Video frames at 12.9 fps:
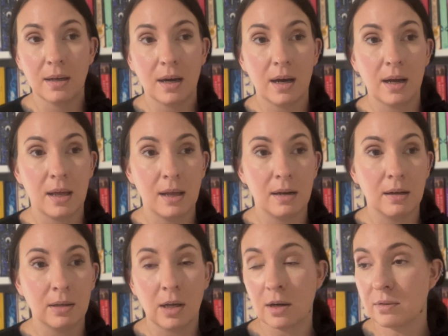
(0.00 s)
I ate a
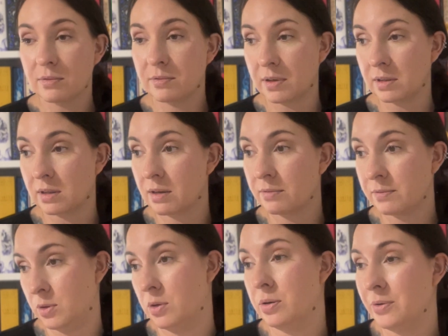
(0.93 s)
lot of
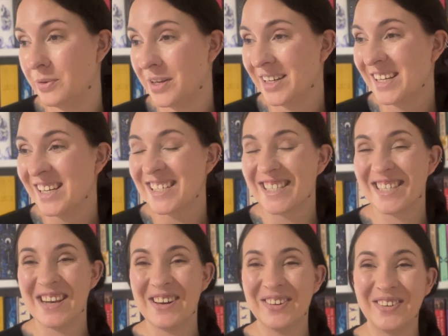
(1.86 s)
food.
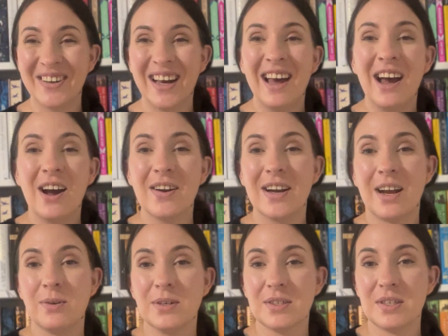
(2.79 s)
So, all right,
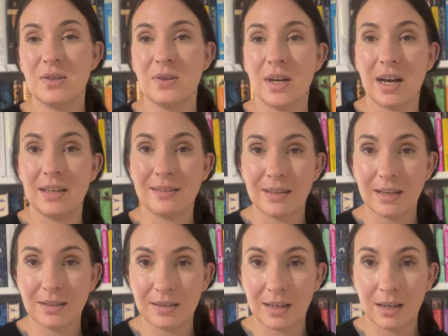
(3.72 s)
I will see you guys
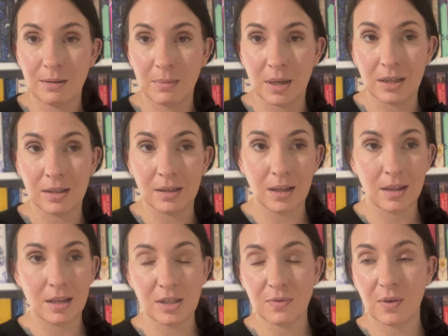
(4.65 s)
next time, and
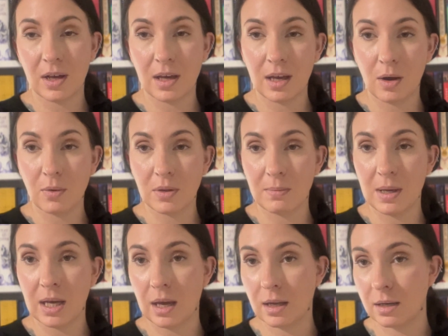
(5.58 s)
thanks for hanging out with
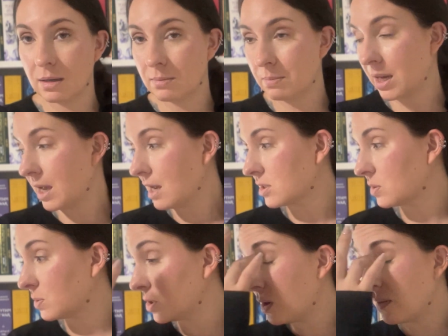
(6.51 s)
me and my cats,
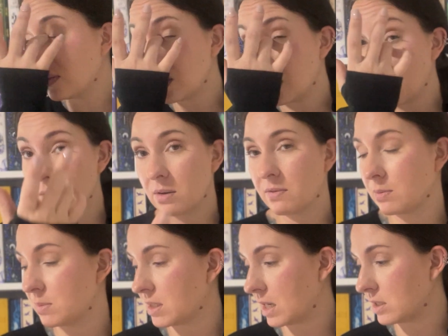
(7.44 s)
which you haven't seen either of
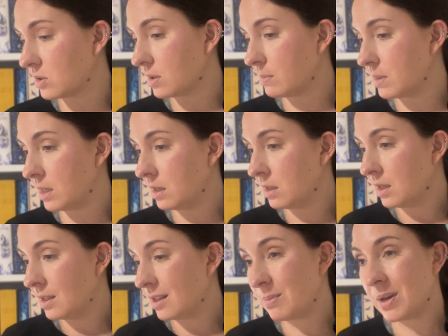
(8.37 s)
them today. So let me
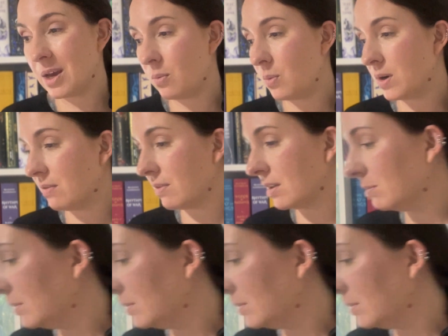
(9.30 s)
get one of them.